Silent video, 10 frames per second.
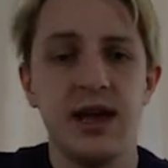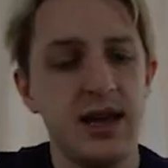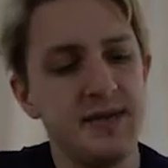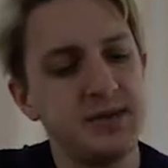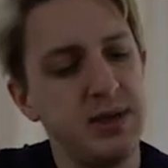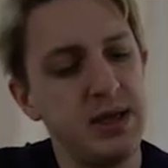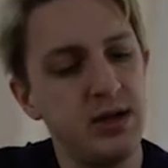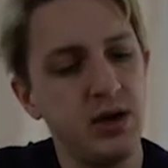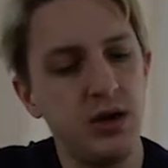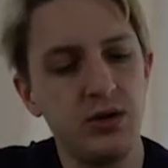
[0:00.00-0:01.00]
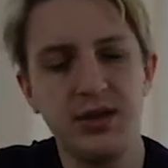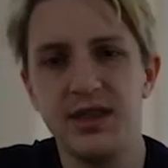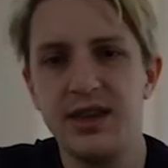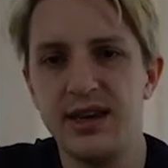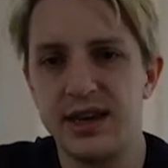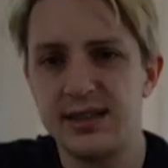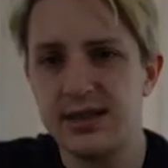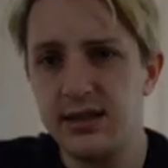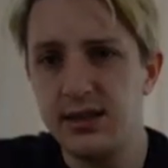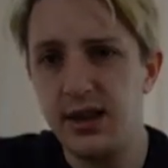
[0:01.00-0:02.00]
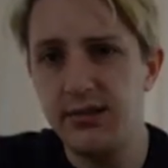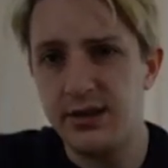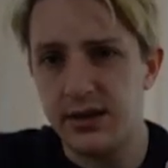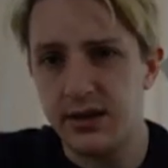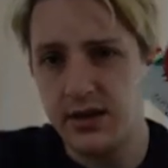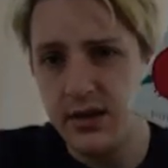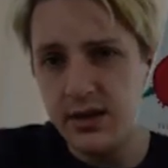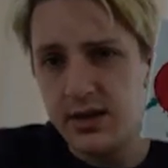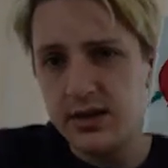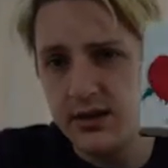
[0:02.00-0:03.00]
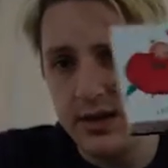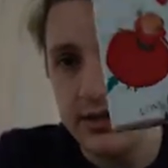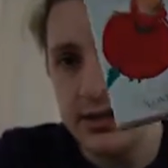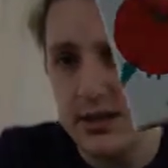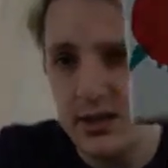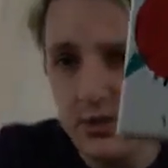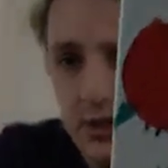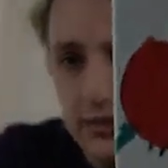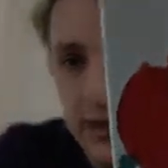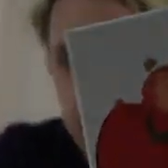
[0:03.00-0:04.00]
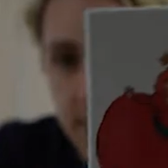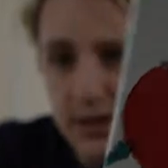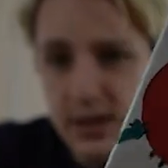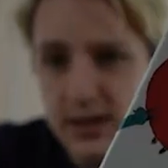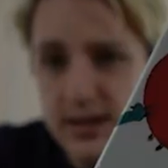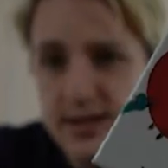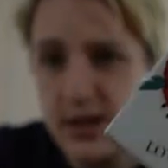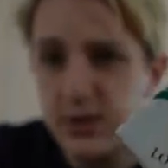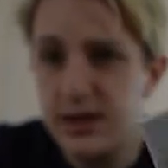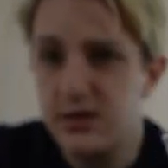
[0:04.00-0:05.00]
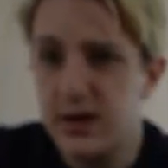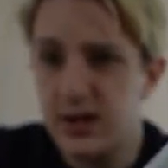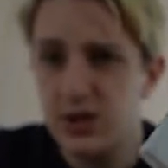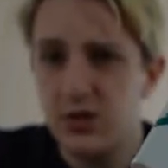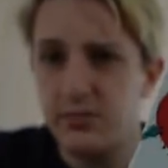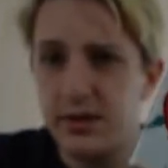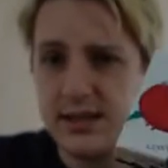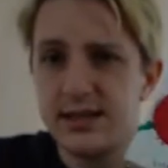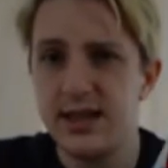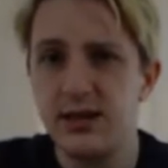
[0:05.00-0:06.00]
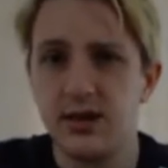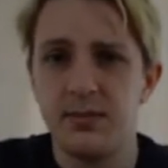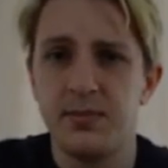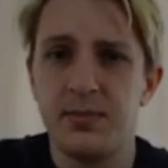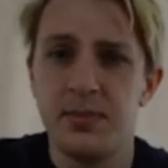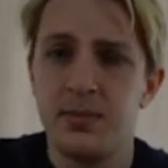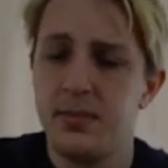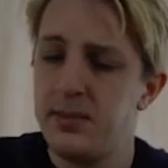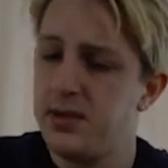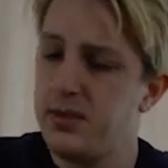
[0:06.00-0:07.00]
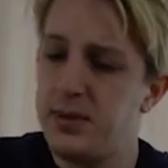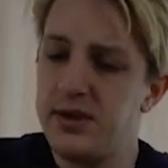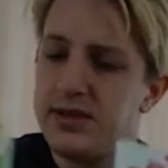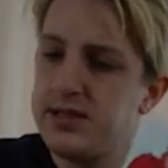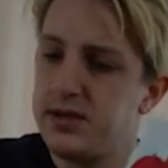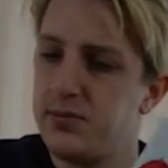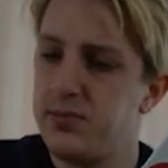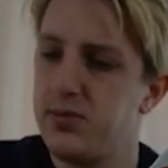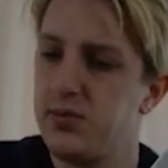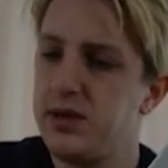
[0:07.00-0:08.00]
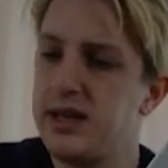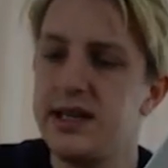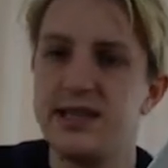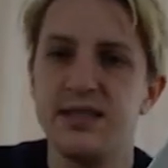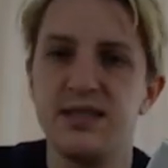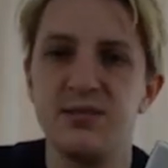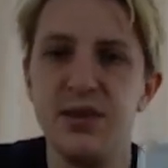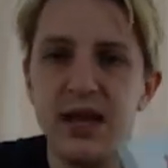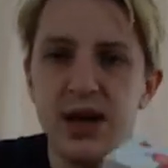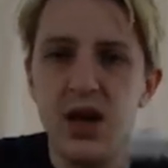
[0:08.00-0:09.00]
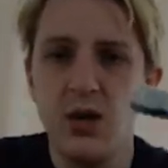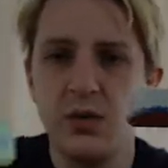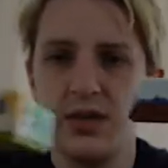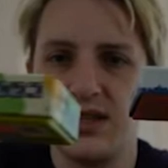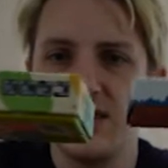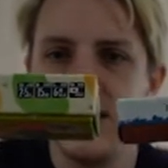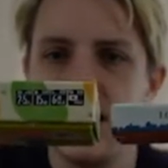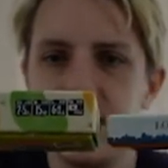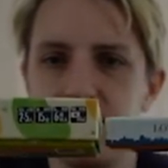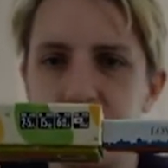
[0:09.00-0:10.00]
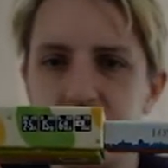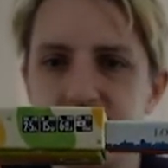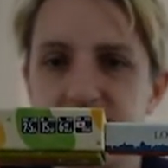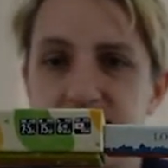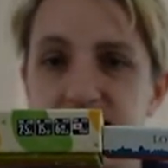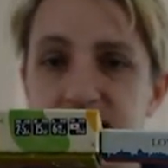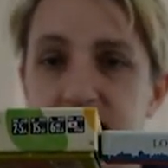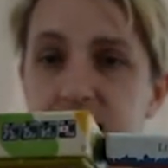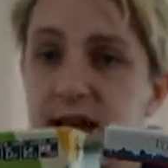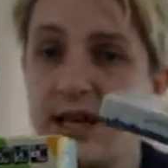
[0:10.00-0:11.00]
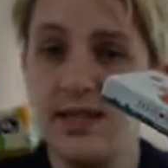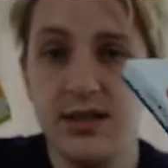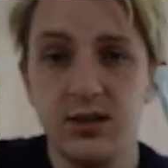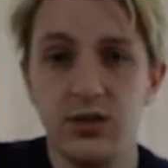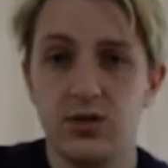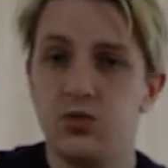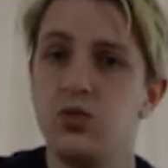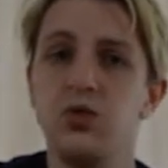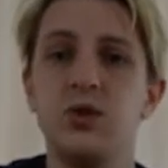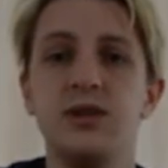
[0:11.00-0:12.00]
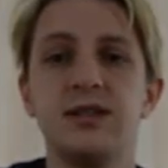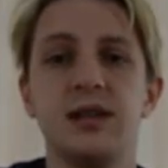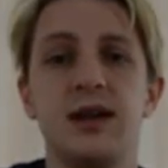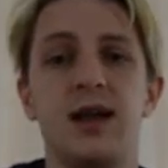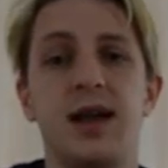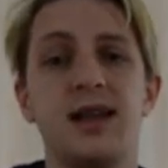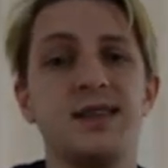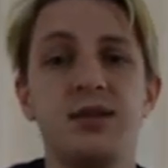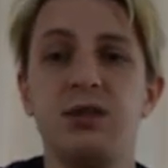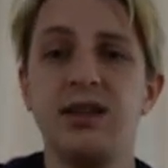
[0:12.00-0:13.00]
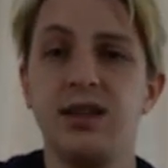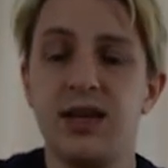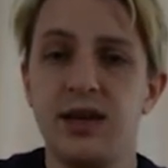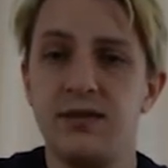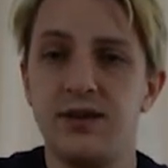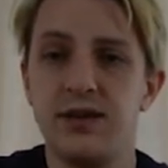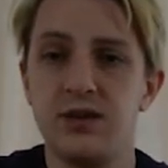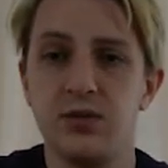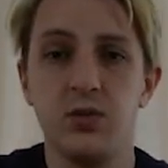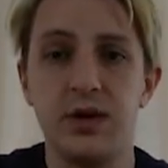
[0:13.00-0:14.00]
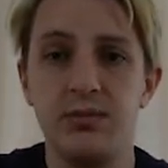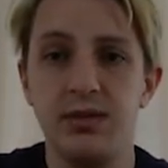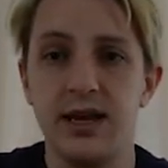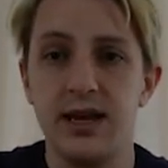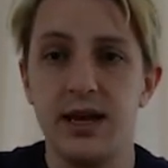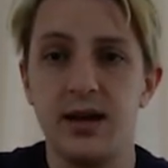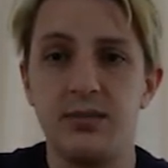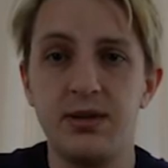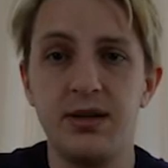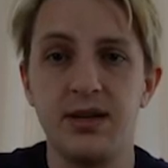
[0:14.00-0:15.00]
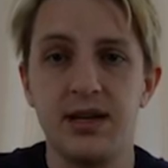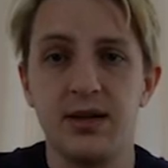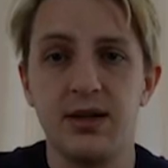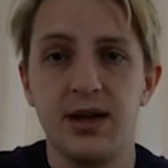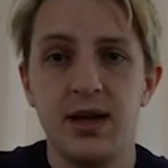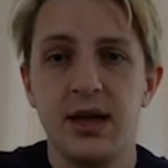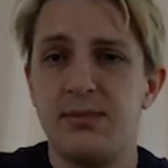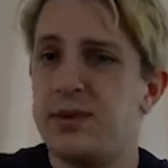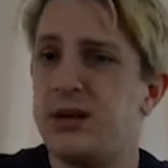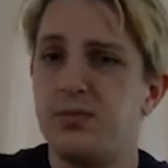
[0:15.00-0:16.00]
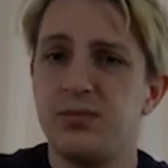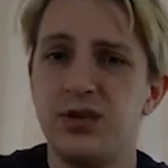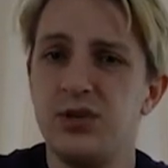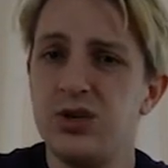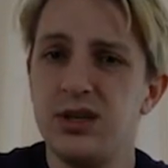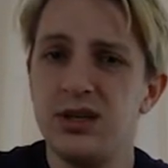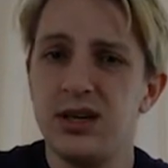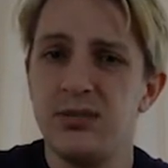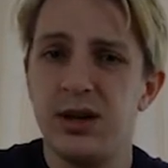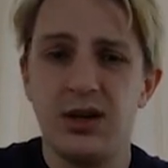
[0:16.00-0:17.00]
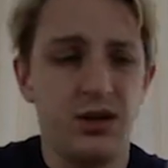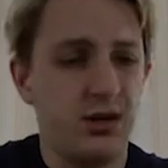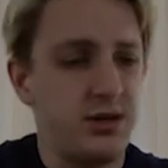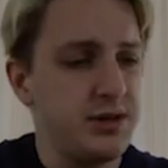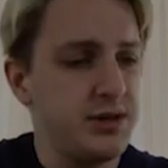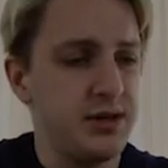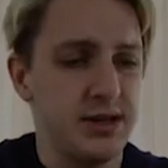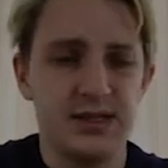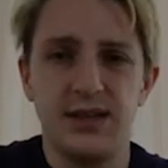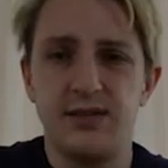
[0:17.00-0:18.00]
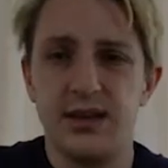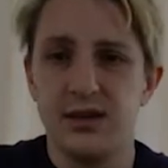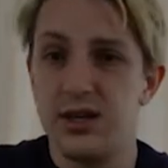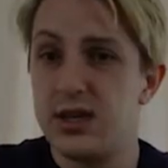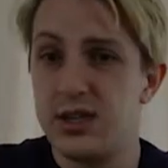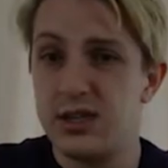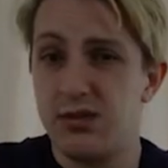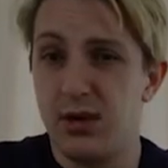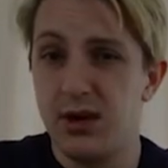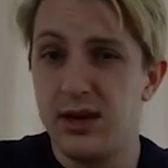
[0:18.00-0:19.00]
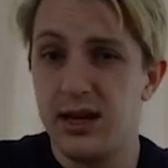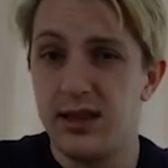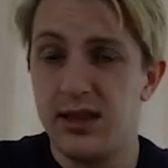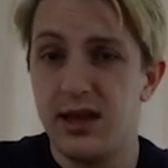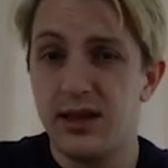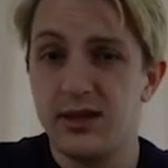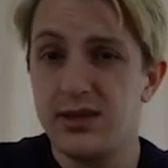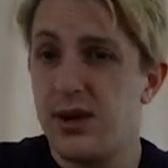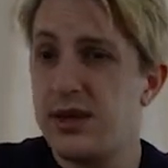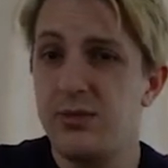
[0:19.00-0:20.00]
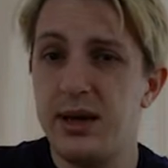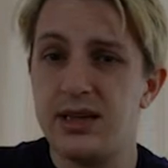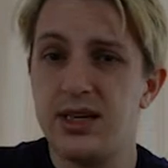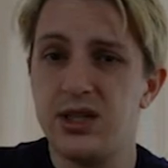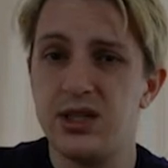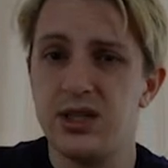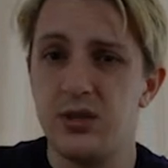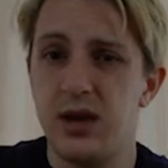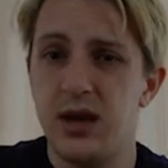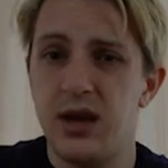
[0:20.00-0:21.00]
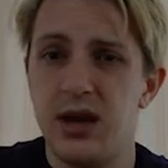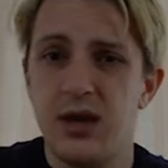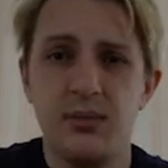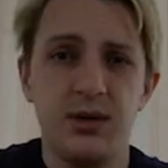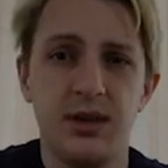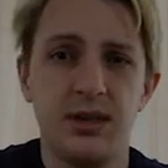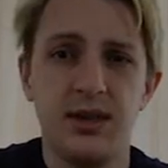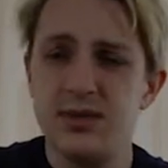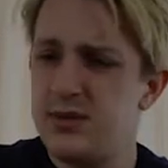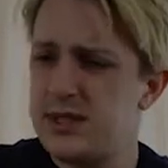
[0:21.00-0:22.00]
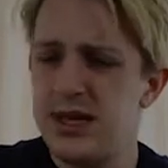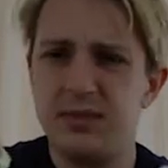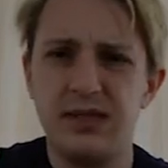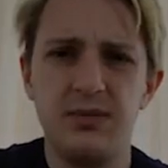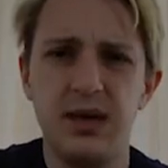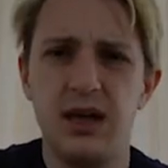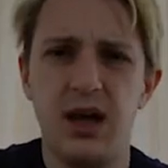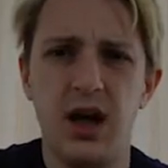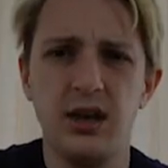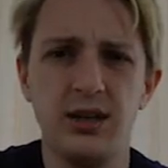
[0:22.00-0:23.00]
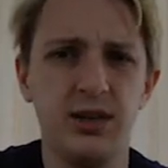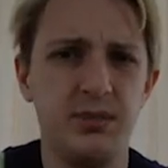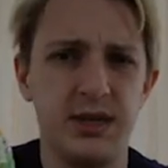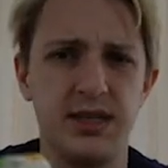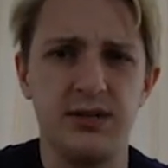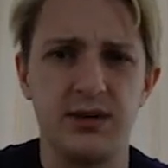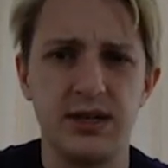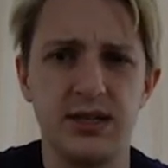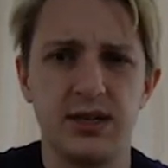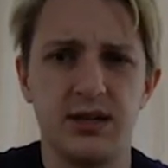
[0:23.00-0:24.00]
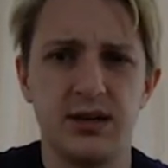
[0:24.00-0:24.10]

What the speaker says: It's being called The Next Love Letter, a 2012 game that is now an international bestseller. The comparisons are pretty easy to make, with its tiny box size, easy to learn rules, and seemingly infinite replay ability. Now, usually being called The Next Love Letter is just a marketing thing, so I don't pay attention to it, but this one seems to be a little bit different.